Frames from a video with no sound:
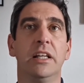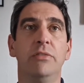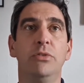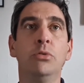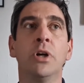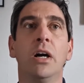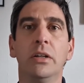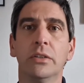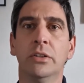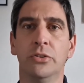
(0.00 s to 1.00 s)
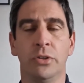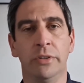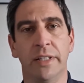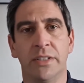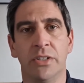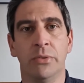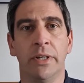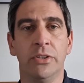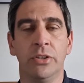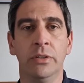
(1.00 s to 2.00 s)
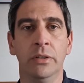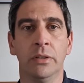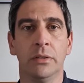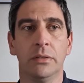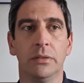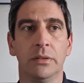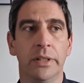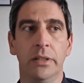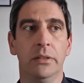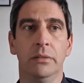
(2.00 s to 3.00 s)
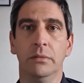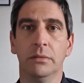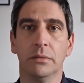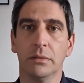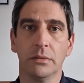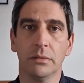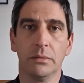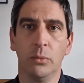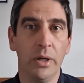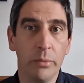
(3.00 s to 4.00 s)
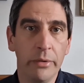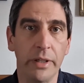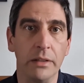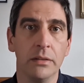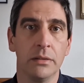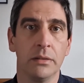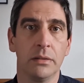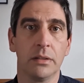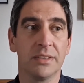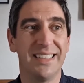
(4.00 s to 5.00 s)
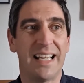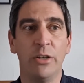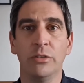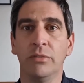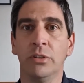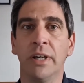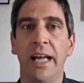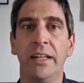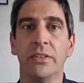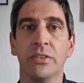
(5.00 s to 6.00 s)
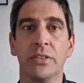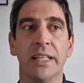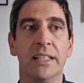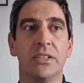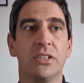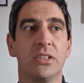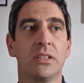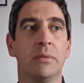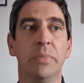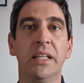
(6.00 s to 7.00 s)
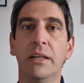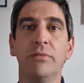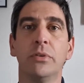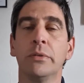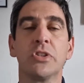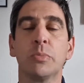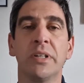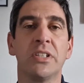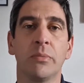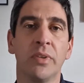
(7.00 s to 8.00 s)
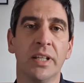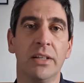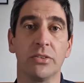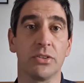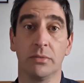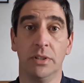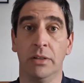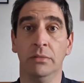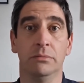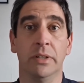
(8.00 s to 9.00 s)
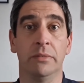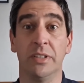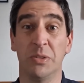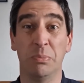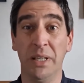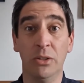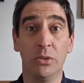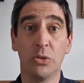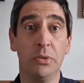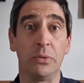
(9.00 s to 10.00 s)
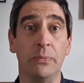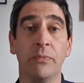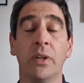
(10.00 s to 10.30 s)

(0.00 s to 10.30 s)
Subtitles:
If you can't control that situation, then why worry? Because it's out of your hands. It's being influenced by something else, you know, whether it's big or small.